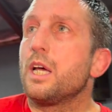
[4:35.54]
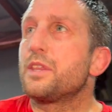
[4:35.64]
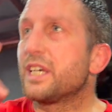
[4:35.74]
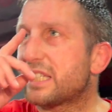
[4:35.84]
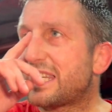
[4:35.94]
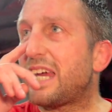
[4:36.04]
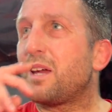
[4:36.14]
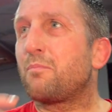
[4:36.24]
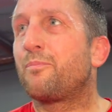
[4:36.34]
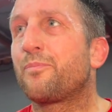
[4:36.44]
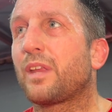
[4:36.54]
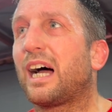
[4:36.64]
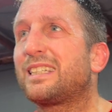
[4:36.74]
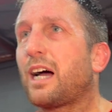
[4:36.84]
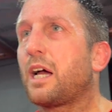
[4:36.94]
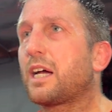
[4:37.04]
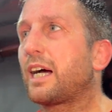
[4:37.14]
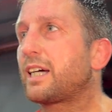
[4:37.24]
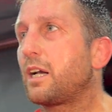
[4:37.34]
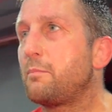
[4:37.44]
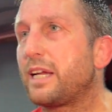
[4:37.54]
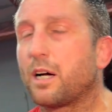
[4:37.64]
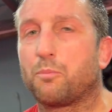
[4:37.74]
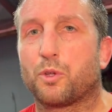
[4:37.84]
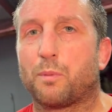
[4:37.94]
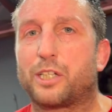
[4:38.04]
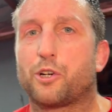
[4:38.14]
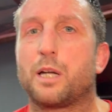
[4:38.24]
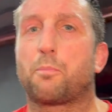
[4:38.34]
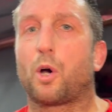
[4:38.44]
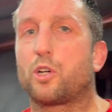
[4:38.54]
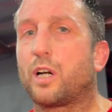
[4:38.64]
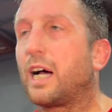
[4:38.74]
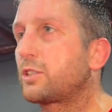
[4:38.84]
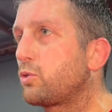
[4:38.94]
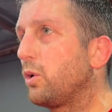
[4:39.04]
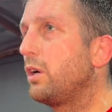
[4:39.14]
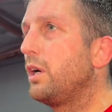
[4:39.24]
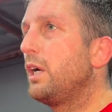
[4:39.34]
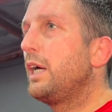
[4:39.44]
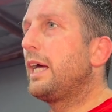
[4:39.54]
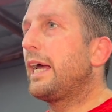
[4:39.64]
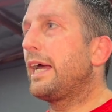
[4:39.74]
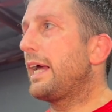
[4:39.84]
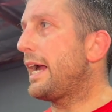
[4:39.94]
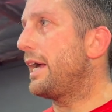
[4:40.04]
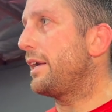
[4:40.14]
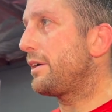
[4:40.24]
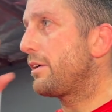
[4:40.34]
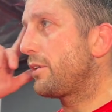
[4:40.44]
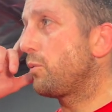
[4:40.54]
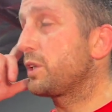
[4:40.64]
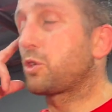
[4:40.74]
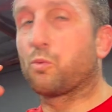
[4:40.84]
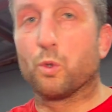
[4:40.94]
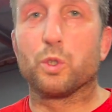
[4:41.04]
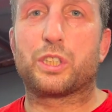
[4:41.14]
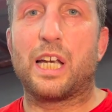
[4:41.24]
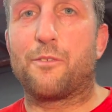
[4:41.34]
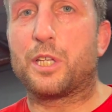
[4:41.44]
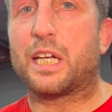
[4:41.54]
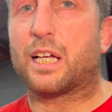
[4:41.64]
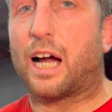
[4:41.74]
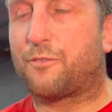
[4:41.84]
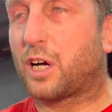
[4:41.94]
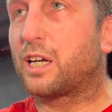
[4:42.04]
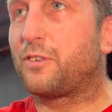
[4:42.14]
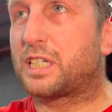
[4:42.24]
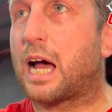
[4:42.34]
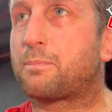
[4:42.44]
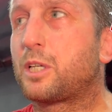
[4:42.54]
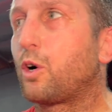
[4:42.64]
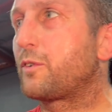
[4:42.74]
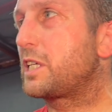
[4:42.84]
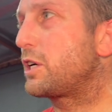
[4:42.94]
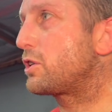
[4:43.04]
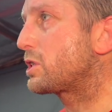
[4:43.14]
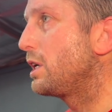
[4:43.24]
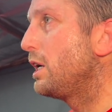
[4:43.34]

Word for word: This game, I I, I kind of made up with my training partner in high school, and with the rules and everything, I've kind of adapted over the years.